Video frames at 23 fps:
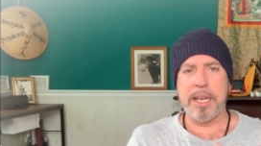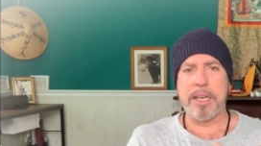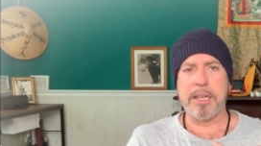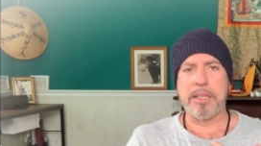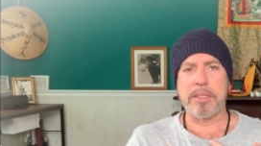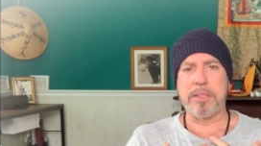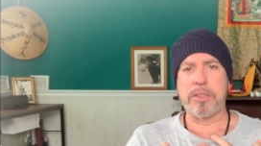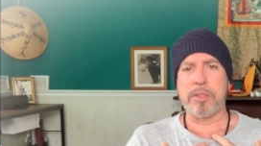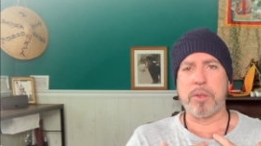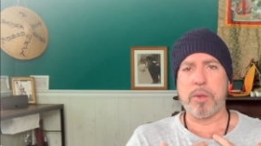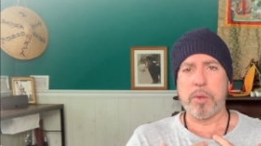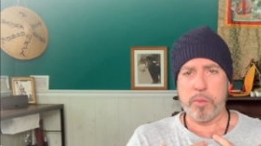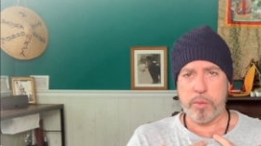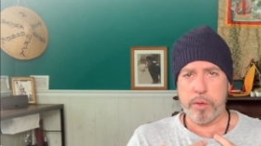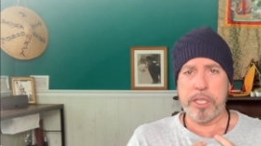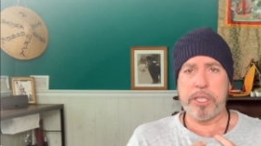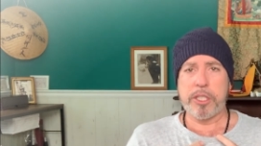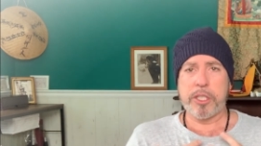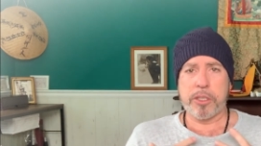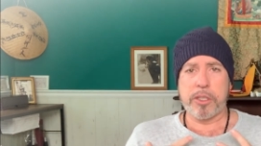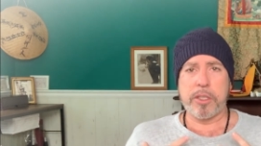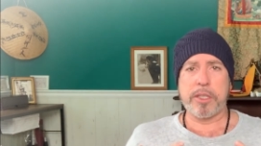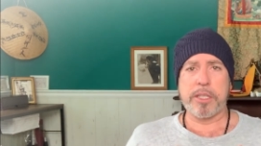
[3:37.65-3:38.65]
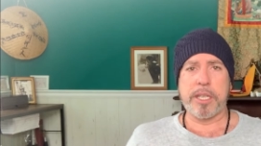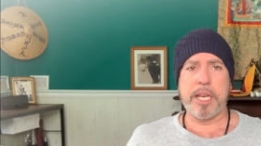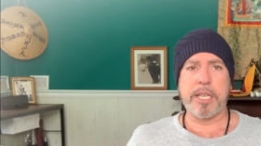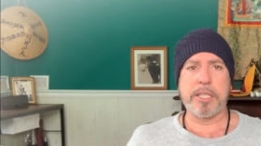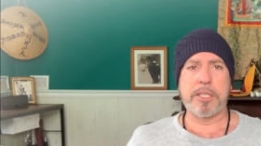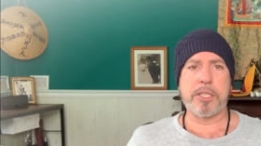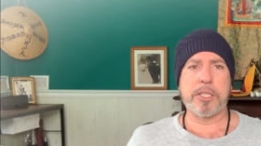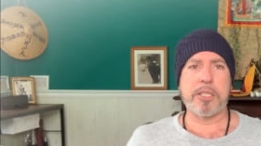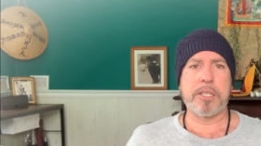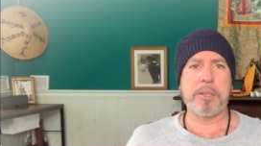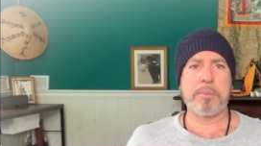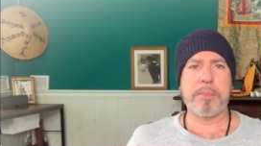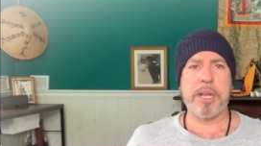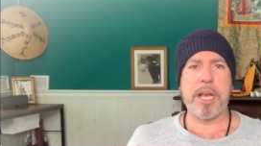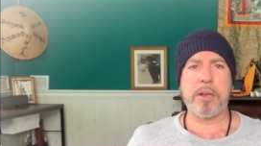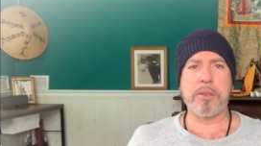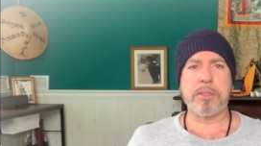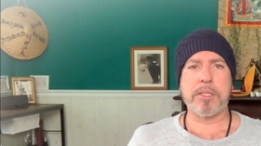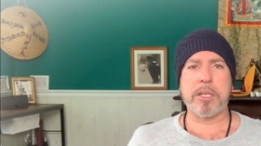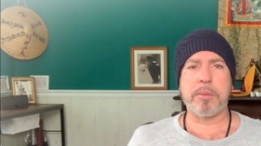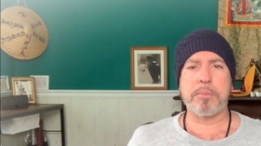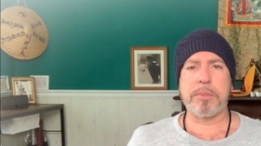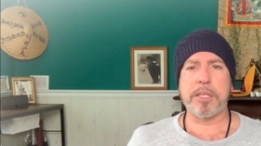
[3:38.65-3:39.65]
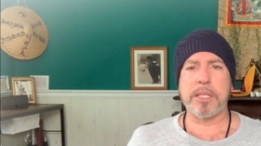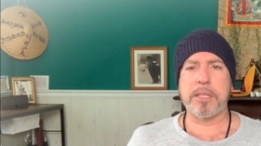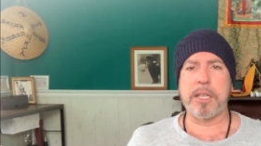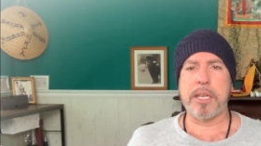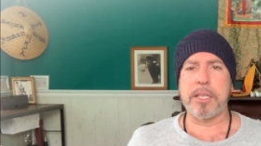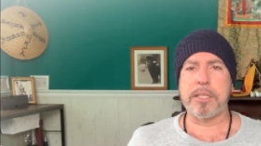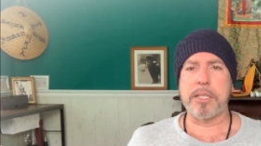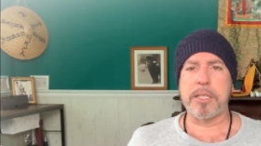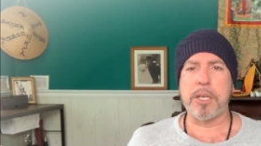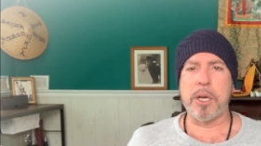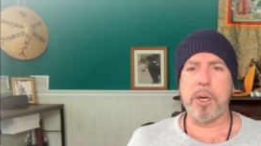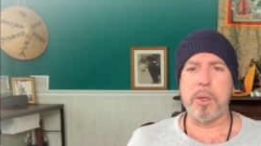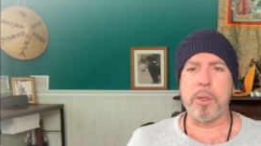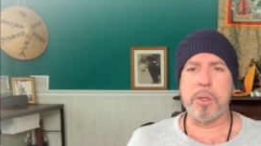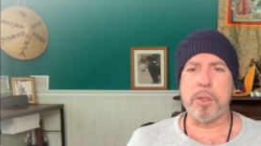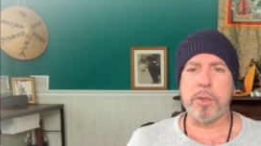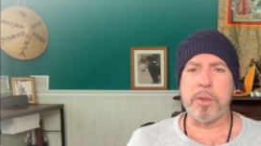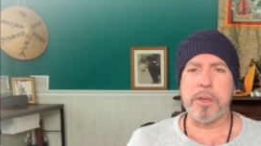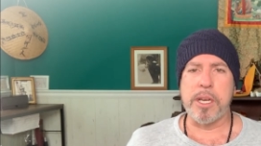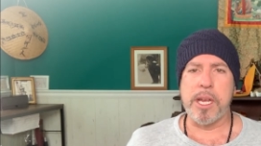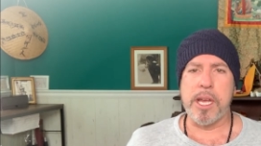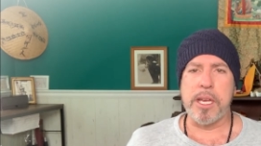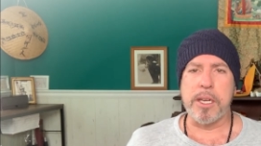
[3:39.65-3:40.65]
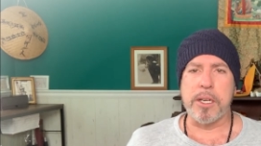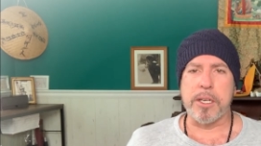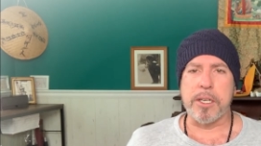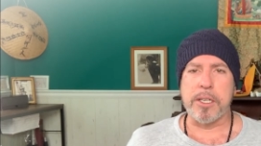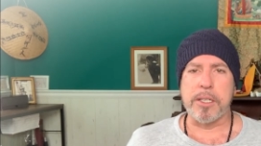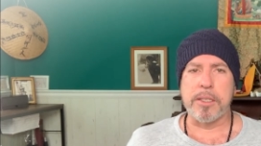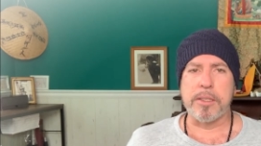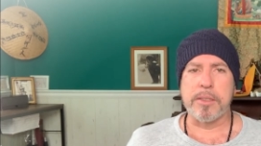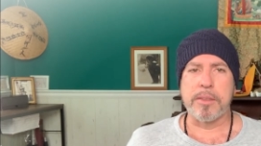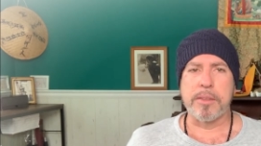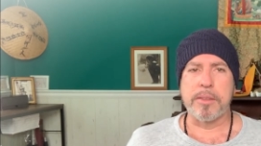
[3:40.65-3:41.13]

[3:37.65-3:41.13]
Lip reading: as original nature, am now something like a co-creator.